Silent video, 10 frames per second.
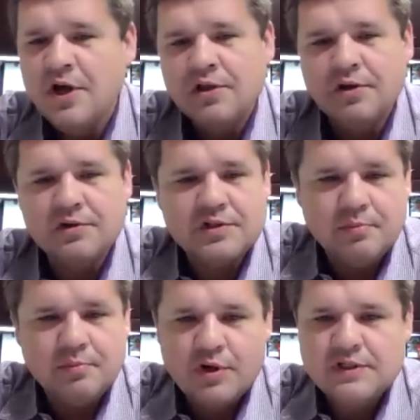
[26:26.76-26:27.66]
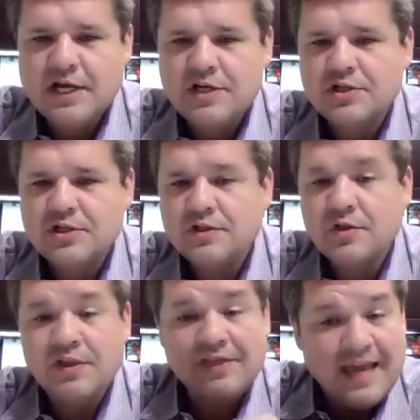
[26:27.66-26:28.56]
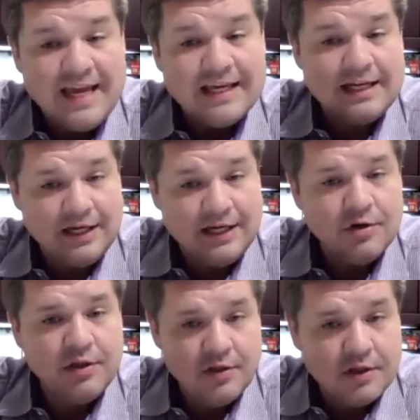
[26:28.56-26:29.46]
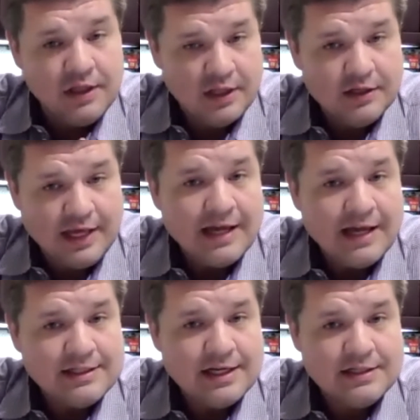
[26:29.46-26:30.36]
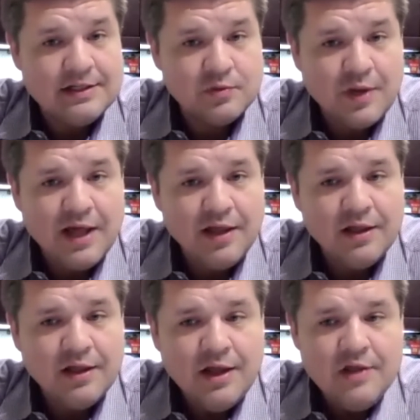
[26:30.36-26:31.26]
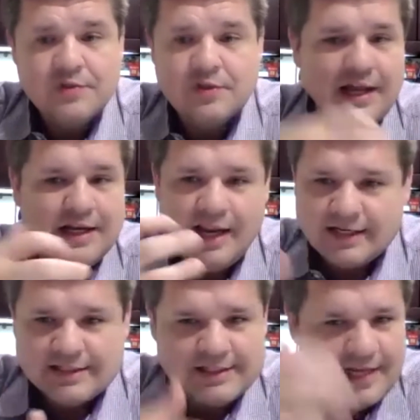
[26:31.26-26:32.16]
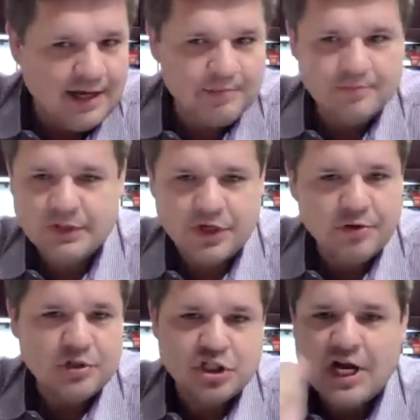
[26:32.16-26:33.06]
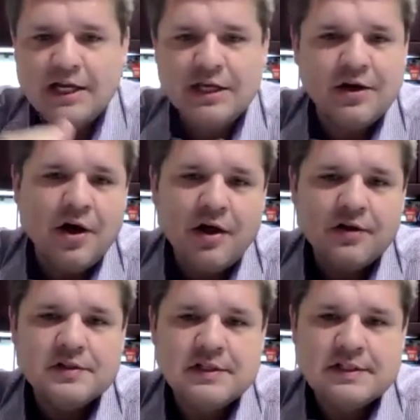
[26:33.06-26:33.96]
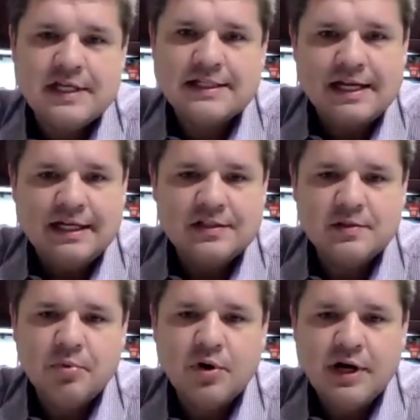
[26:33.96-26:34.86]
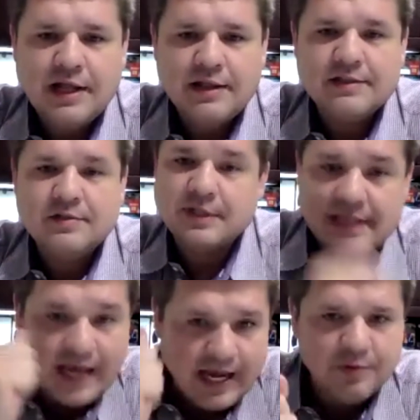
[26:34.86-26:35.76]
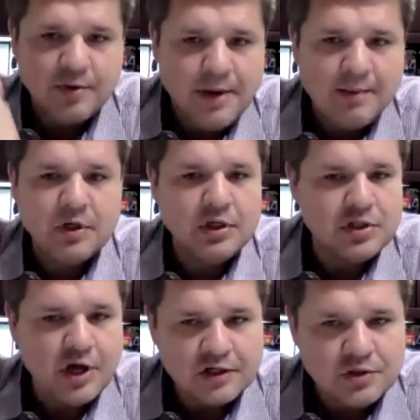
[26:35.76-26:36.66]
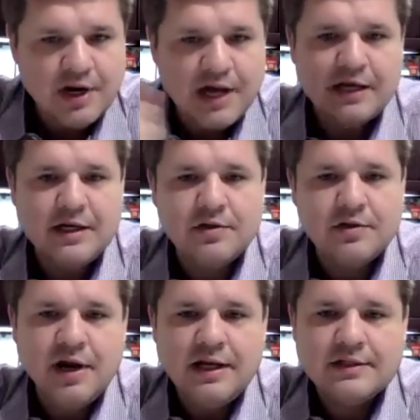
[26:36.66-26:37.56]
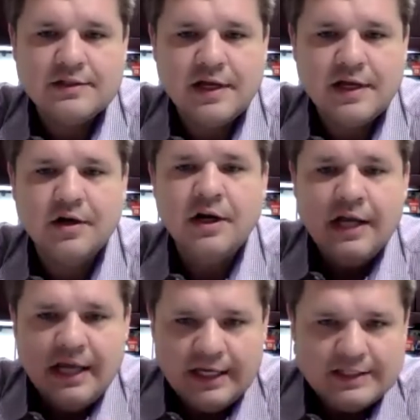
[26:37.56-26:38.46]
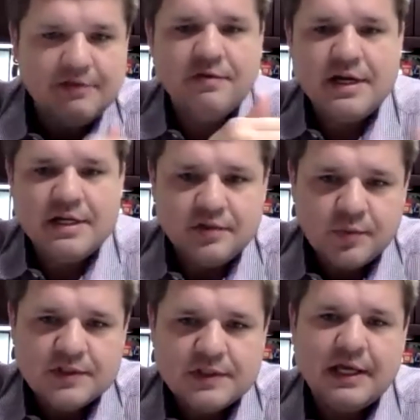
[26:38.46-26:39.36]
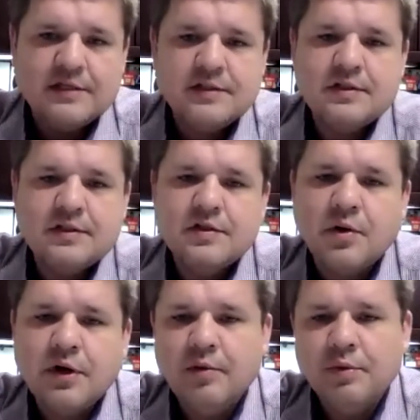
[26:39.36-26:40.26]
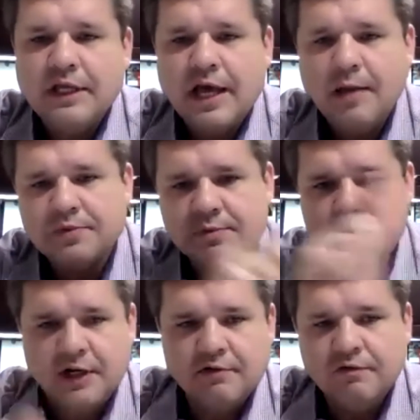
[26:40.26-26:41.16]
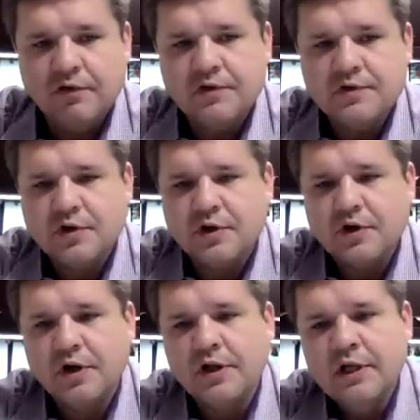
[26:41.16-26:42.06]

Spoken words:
those support sessions, so that they can hear the content as well. So that next time, you know, Johnny calls and says, I need support on this, we can say, hey, remember, you talked to Ryan at the Writing Center. His advice was this. And so it really helps bring it full circle.